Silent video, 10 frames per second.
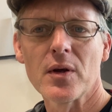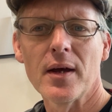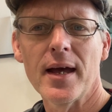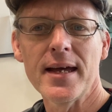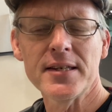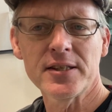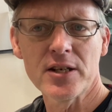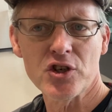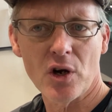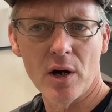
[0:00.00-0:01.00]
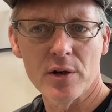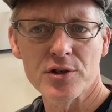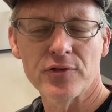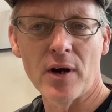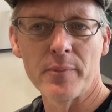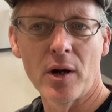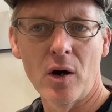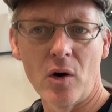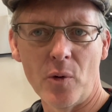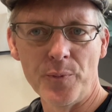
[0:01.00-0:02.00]
AC charge from the
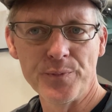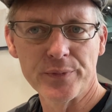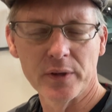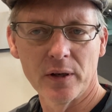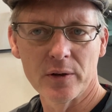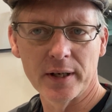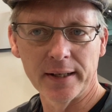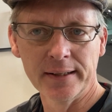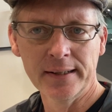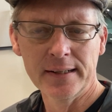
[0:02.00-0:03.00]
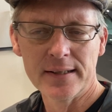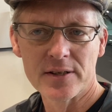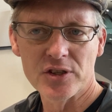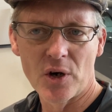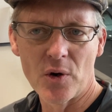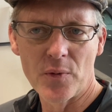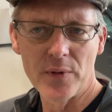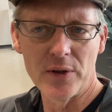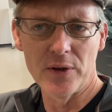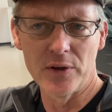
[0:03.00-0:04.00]
home. Okay, so
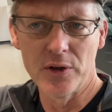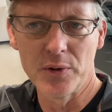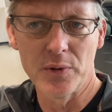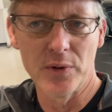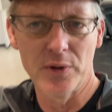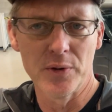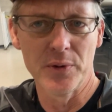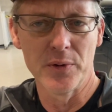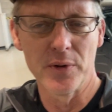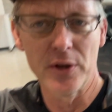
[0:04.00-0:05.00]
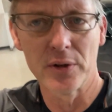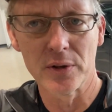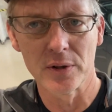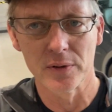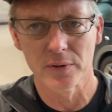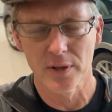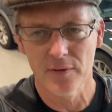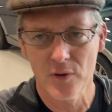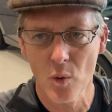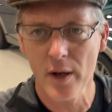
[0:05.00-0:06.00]
you'll
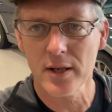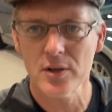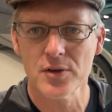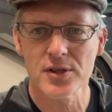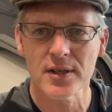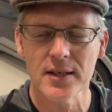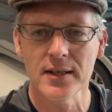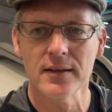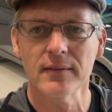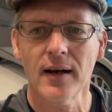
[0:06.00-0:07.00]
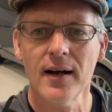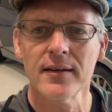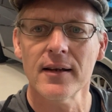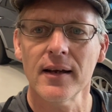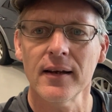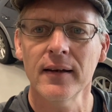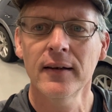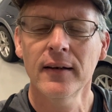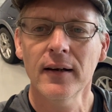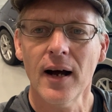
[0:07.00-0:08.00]
if you want to use the Hyundai
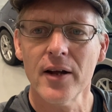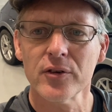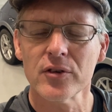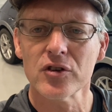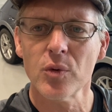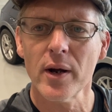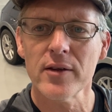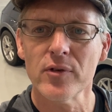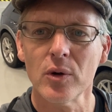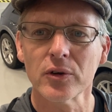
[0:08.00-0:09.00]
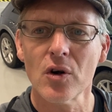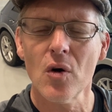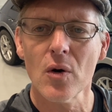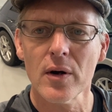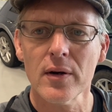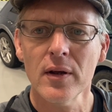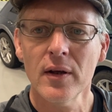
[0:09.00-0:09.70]
120 volt cord